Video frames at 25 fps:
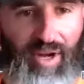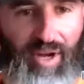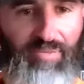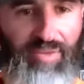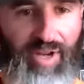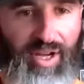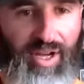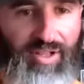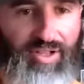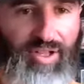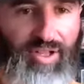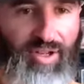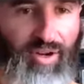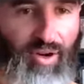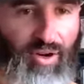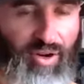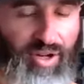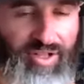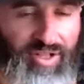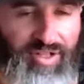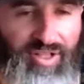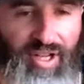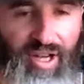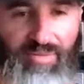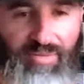my pension, all
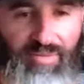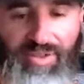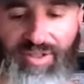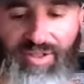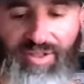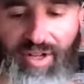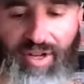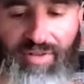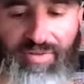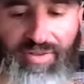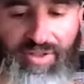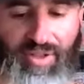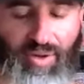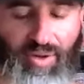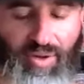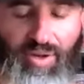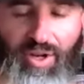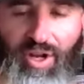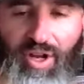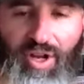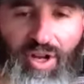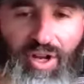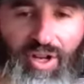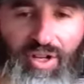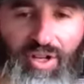this type of stuff.
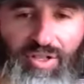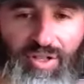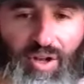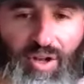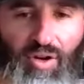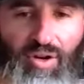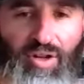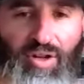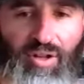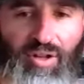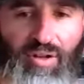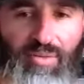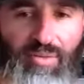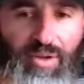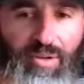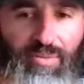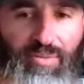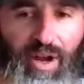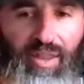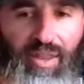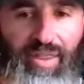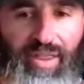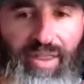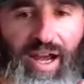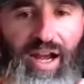So talk a little bit
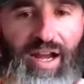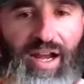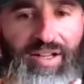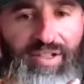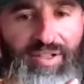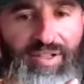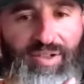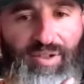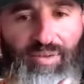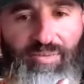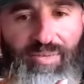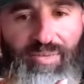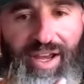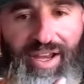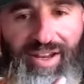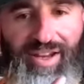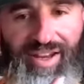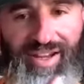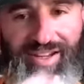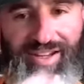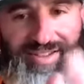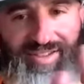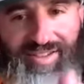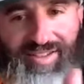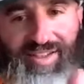about that too, man.
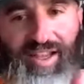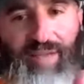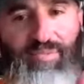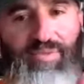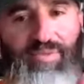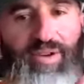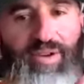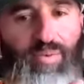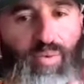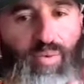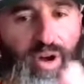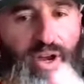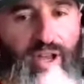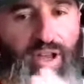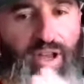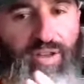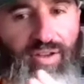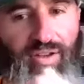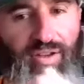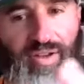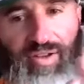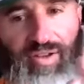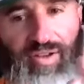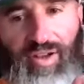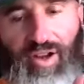Like stepping
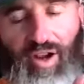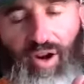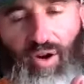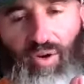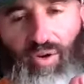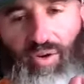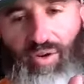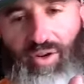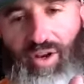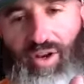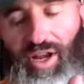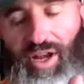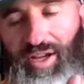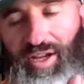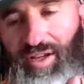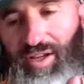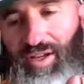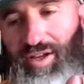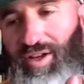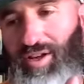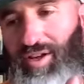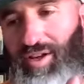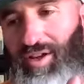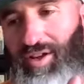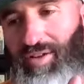away, you know, like
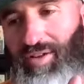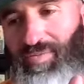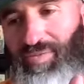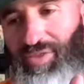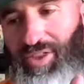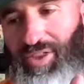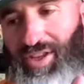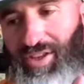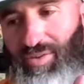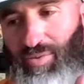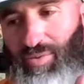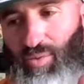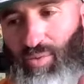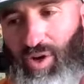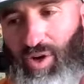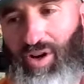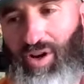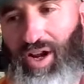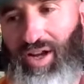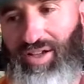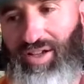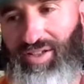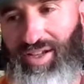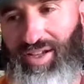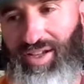
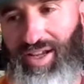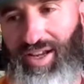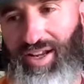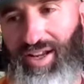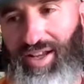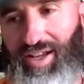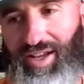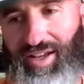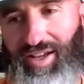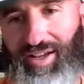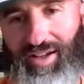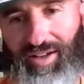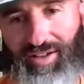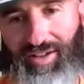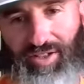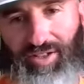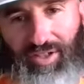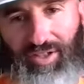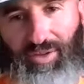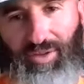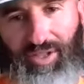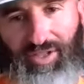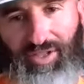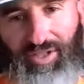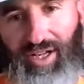realizing that hey,
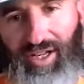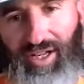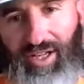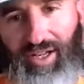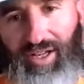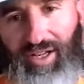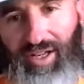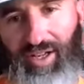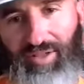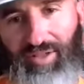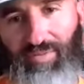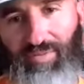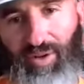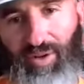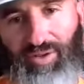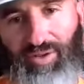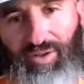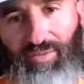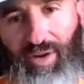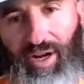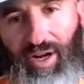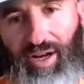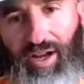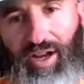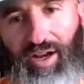just because I did this most
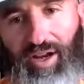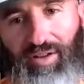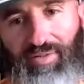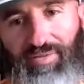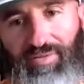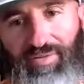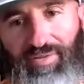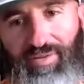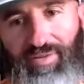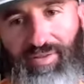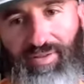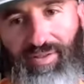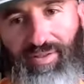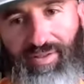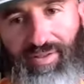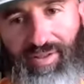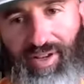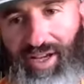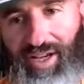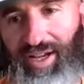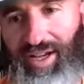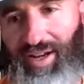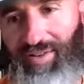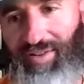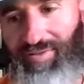of my life
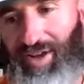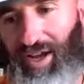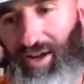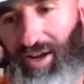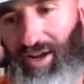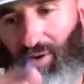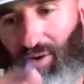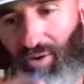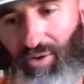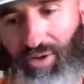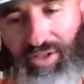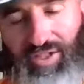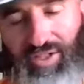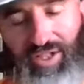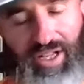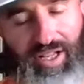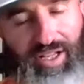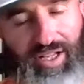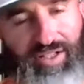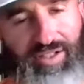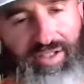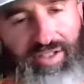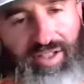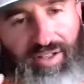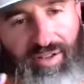and I've got all these
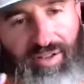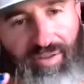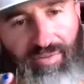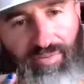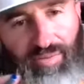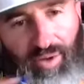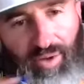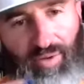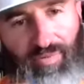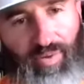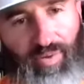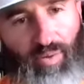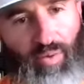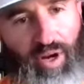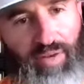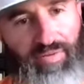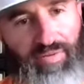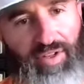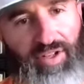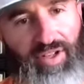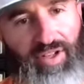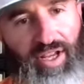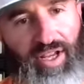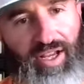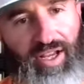kids and a beautiful
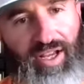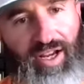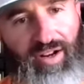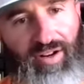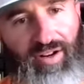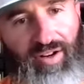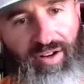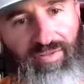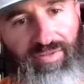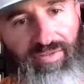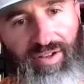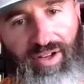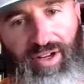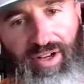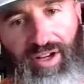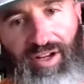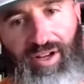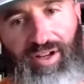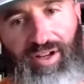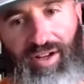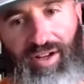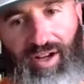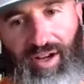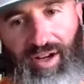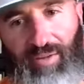wife to take care of,
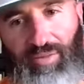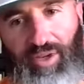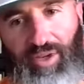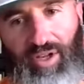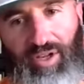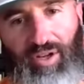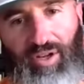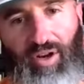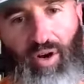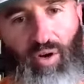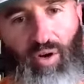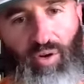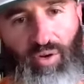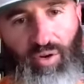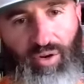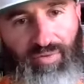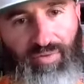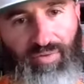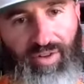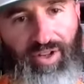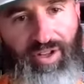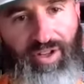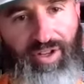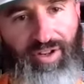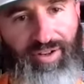I'm being called
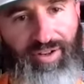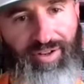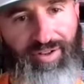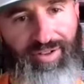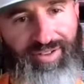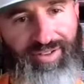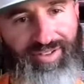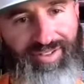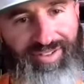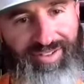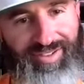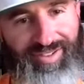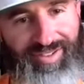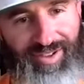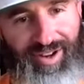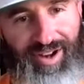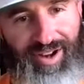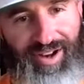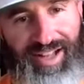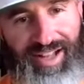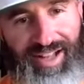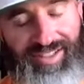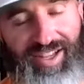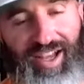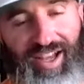over here. You
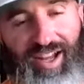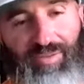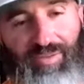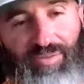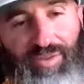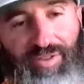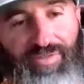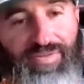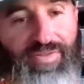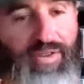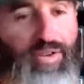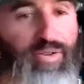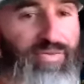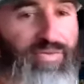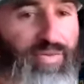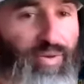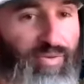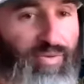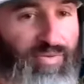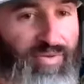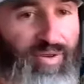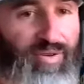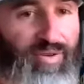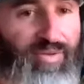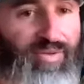know, that's got to be
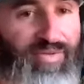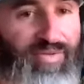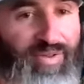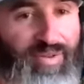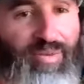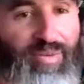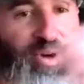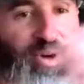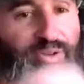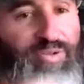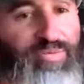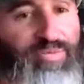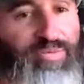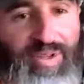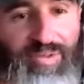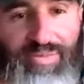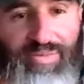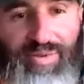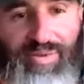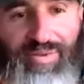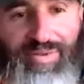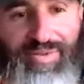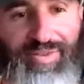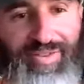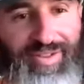fearful for for most
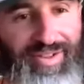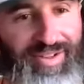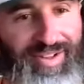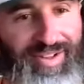people.